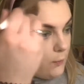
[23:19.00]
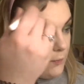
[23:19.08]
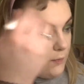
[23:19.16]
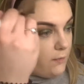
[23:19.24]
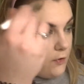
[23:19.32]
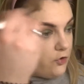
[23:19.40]

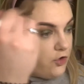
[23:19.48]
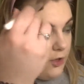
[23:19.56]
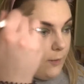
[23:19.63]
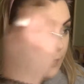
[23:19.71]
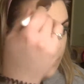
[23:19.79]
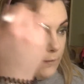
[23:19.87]
we've got
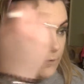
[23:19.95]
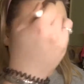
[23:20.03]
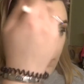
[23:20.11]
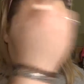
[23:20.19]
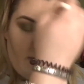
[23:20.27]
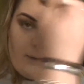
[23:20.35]
cheekbones
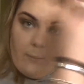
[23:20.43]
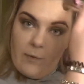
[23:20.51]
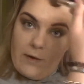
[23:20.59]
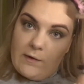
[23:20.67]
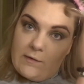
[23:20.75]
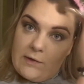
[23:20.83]
in the right
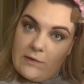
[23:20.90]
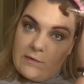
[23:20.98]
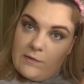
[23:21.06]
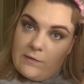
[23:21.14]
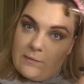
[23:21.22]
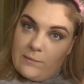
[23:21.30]

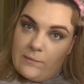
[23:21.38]
places.